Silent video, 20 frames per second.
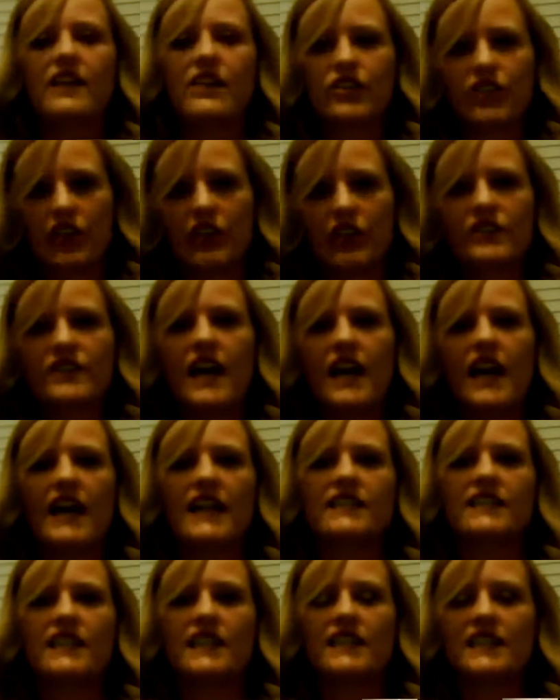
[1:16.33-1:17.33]

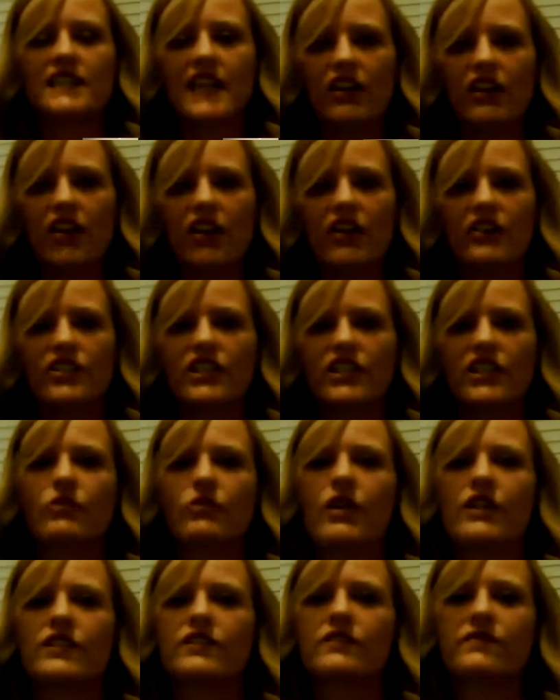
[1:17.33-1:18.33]
neuroscience and psychology and
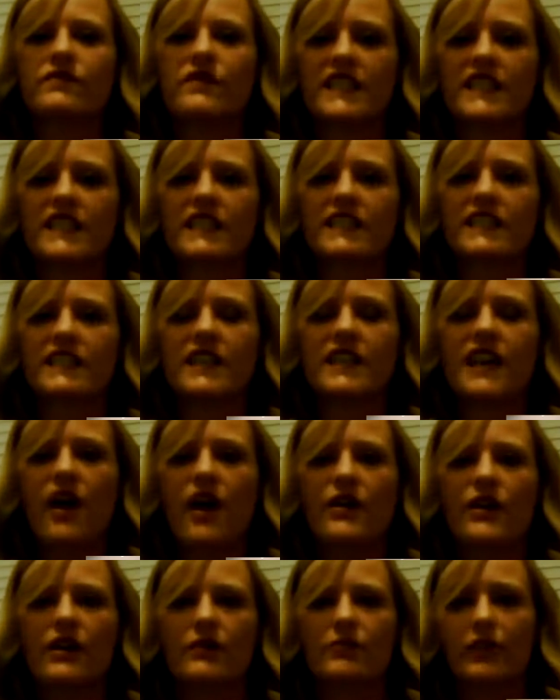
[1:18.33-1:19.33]
quantum physics and how
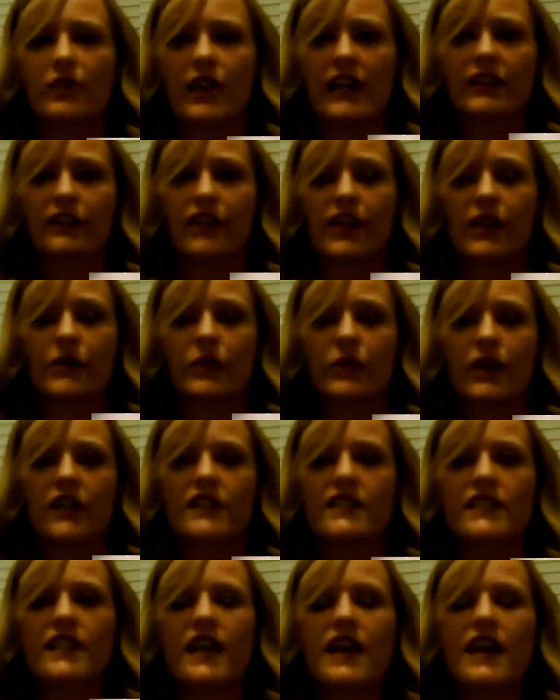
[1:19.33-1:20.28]
your brain really works.